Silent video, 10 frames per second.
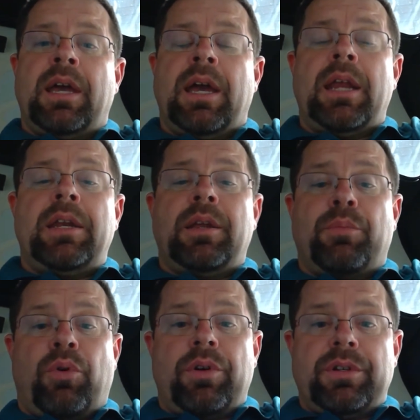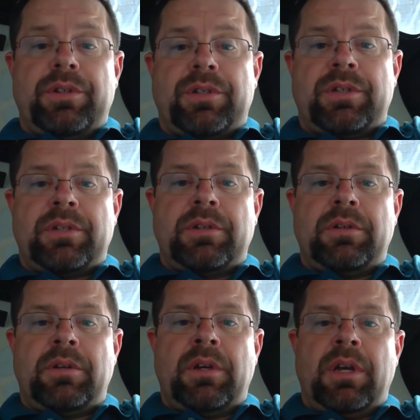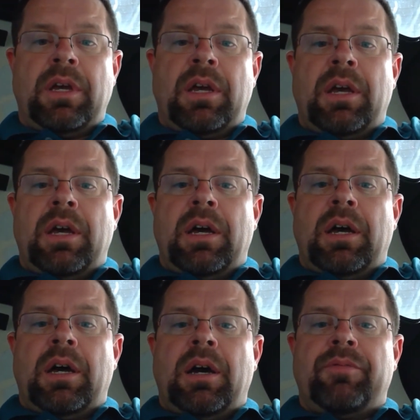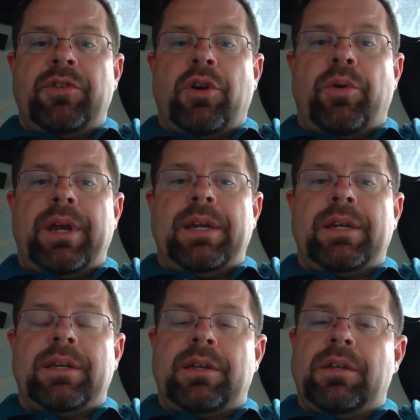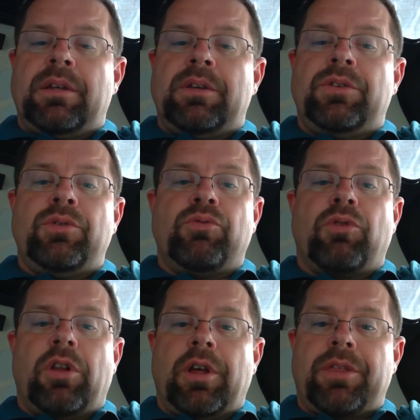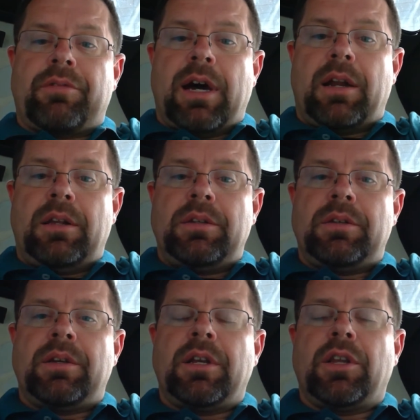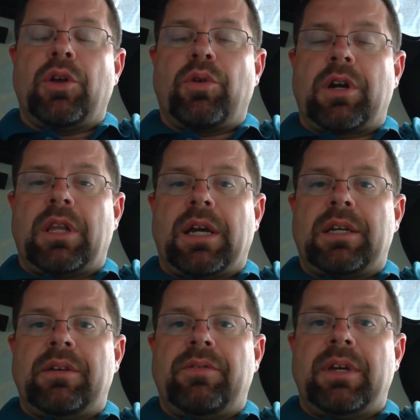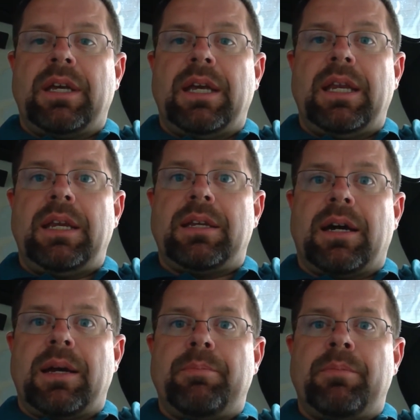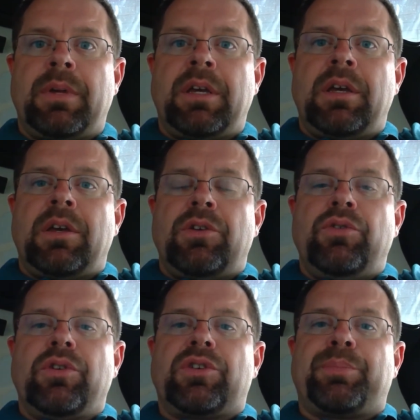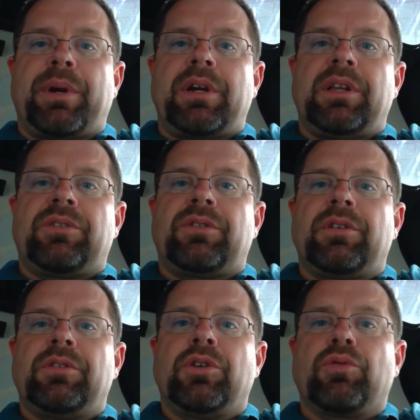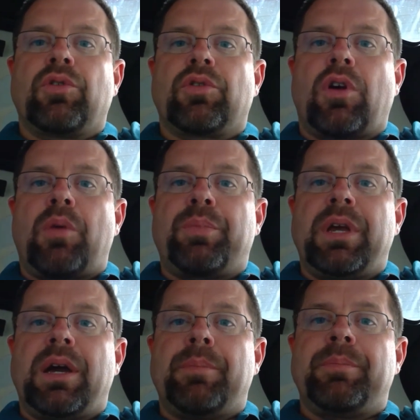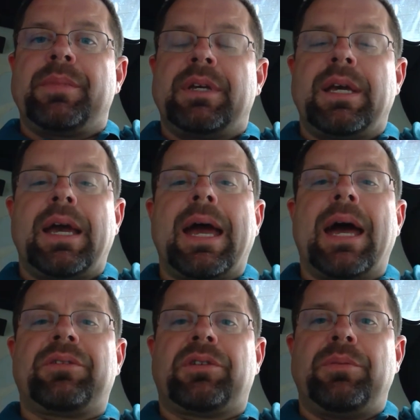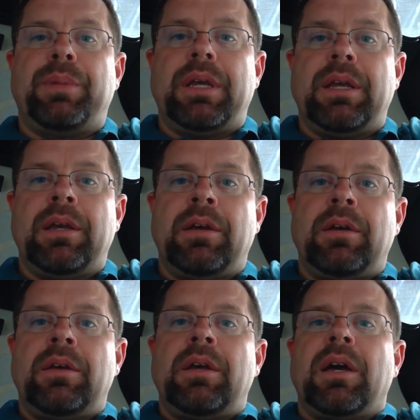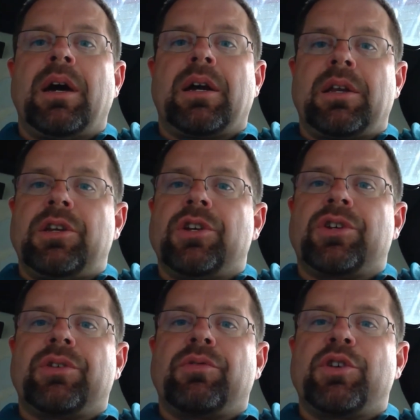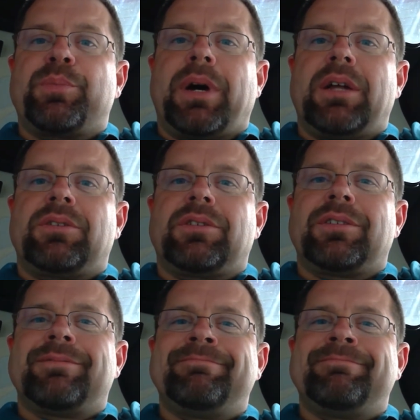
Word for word: and the importance of knowing to roll on throttle and lower collective anytime you experience low rotor RPM. It has to be a conditioned response.